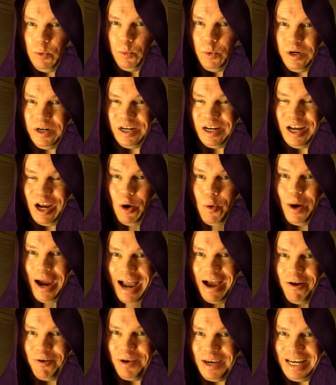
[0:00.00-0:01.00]
We're going to go
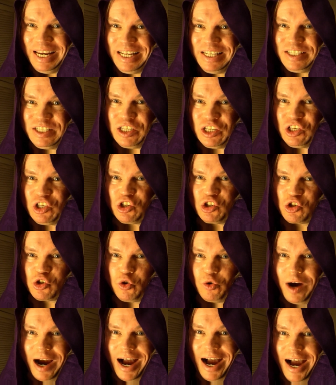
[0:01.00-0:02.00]
out and
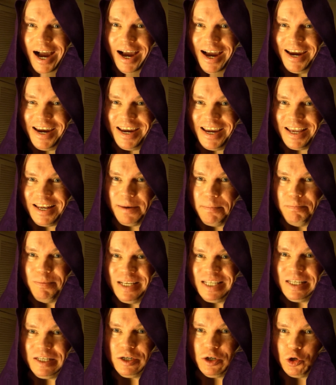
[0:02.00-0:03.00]
scry in a
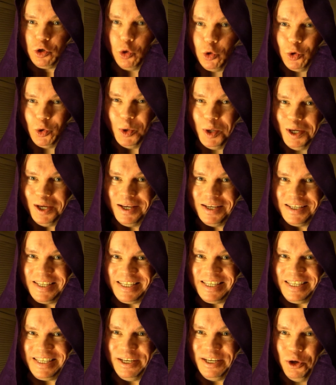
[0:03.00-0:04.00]
mystical
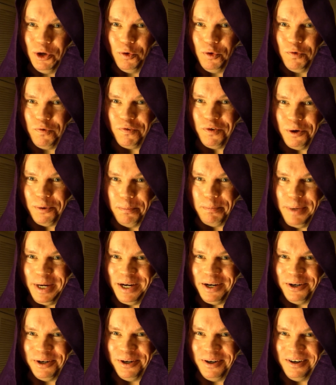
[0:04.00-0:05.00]
silver
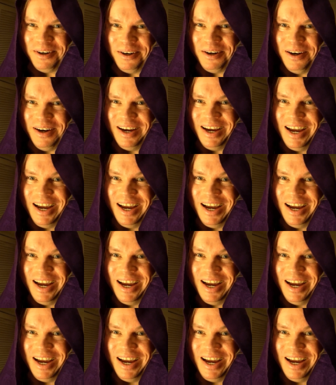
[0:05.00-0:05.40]
mirror.